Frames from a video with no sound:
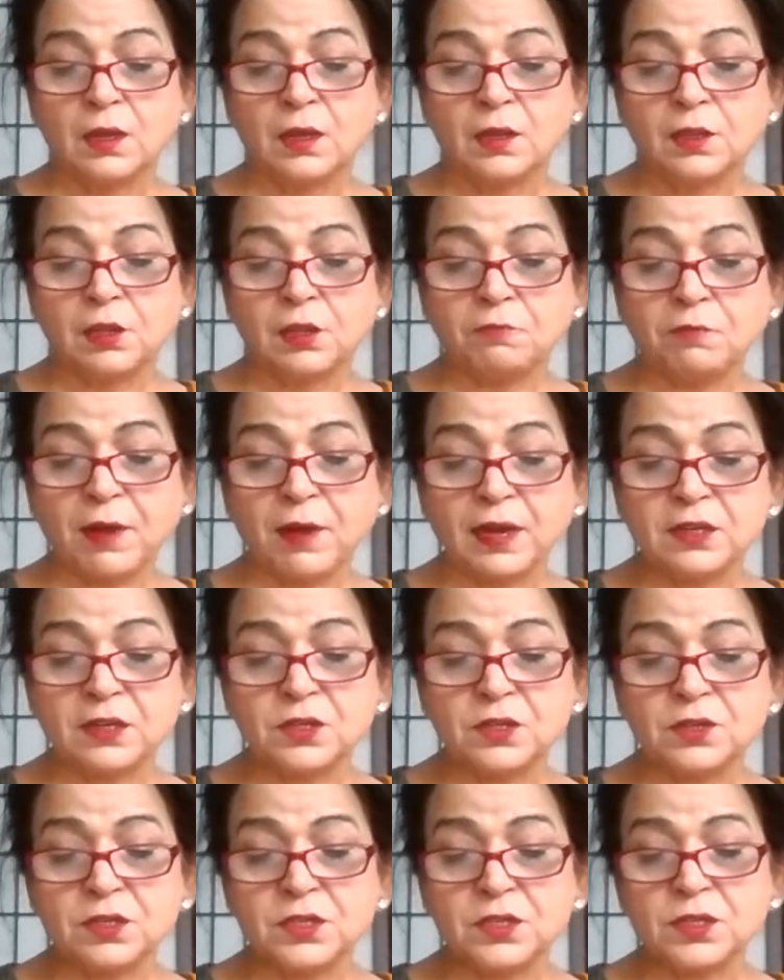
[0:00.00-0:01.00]
the
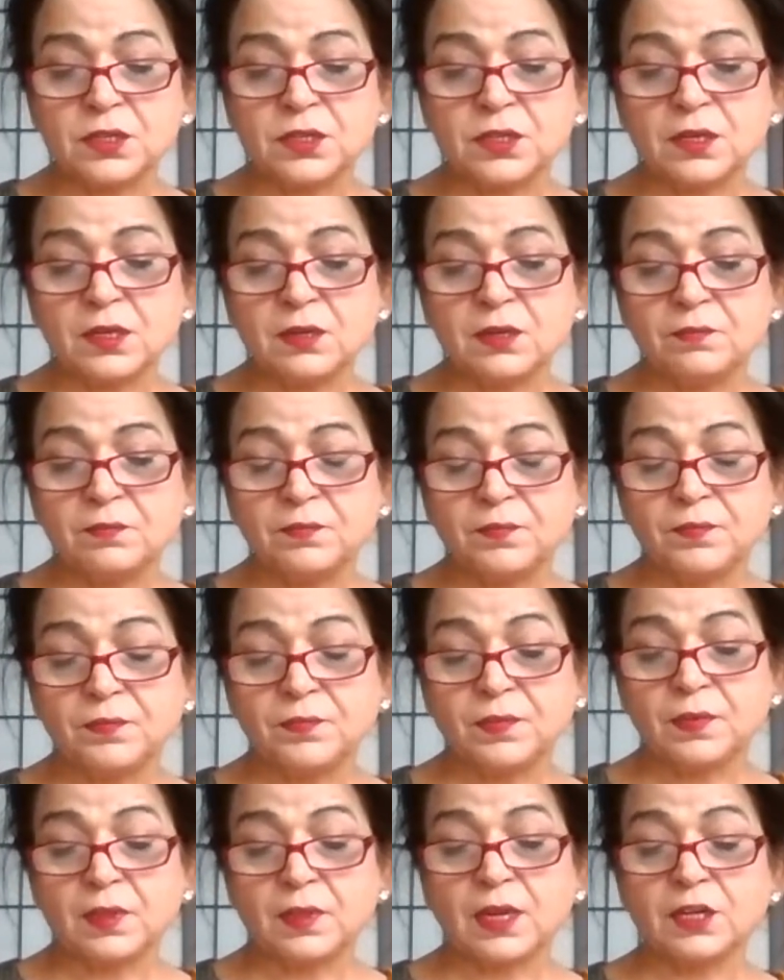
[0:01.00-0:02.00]
factors
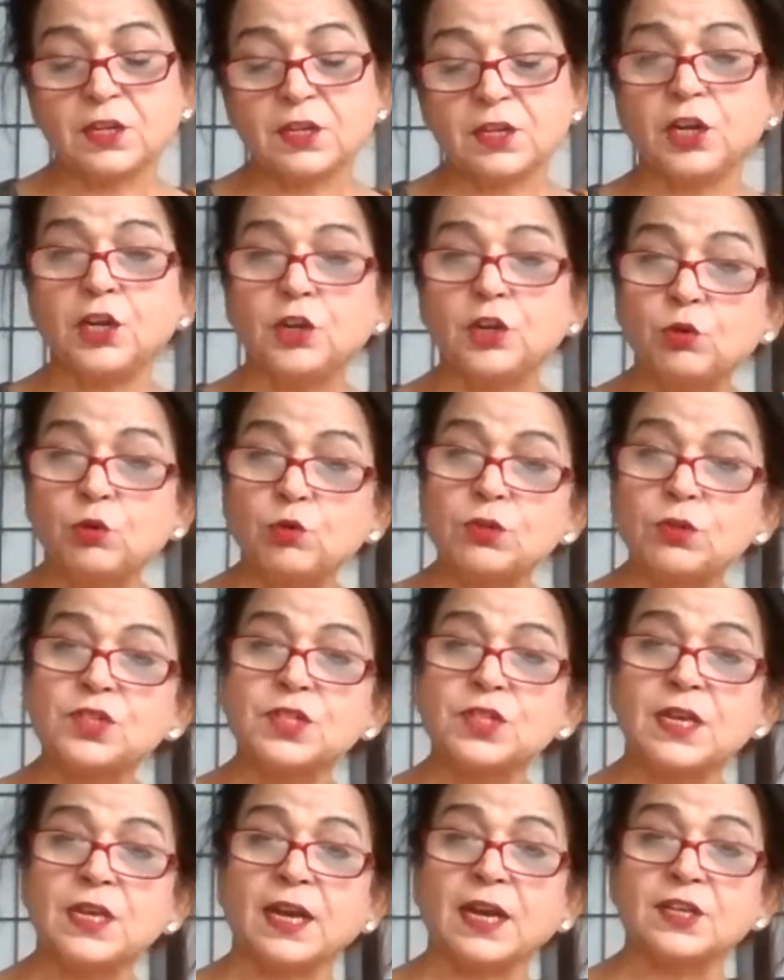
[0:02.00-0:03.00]
that induce
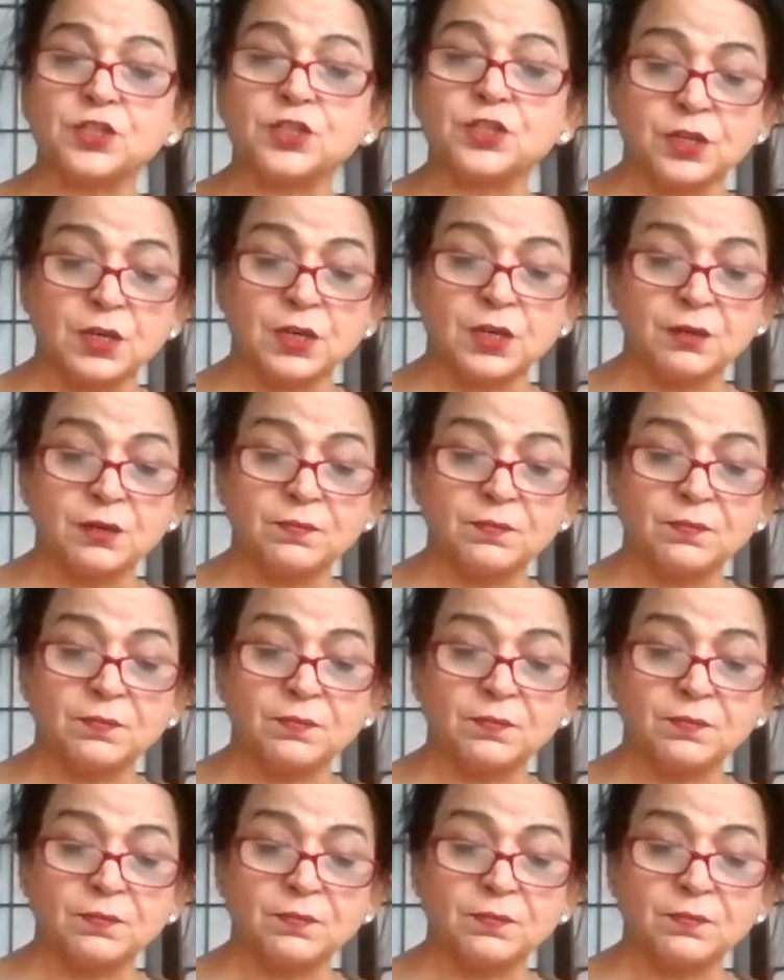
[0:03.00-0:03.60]
the action,